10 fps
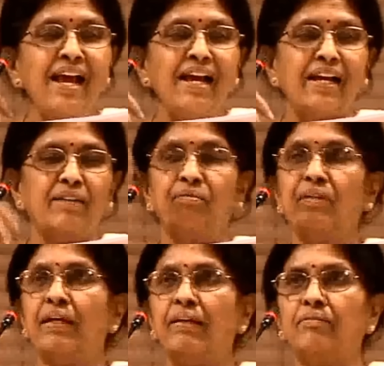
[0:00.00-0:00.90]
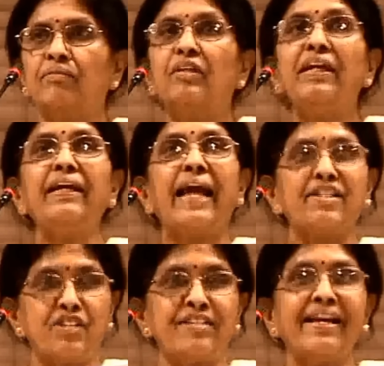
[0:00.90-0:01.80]
The 3
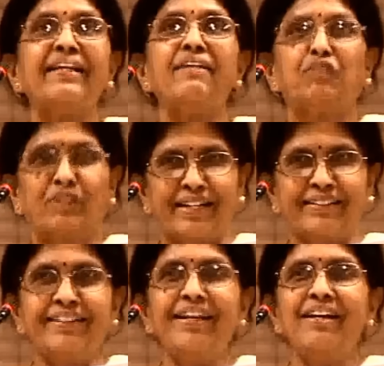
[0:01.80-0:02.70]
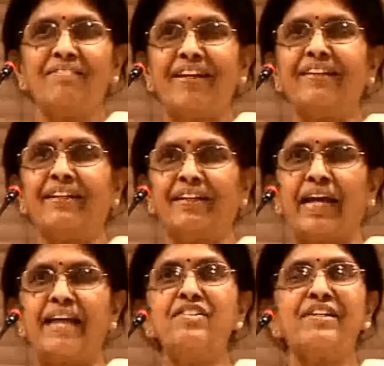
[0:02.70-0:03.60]
axes and a woodcutter, where
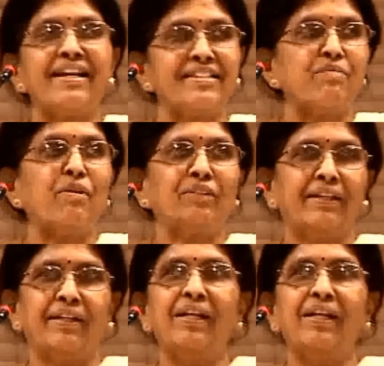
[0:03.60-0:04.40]
the angel asks about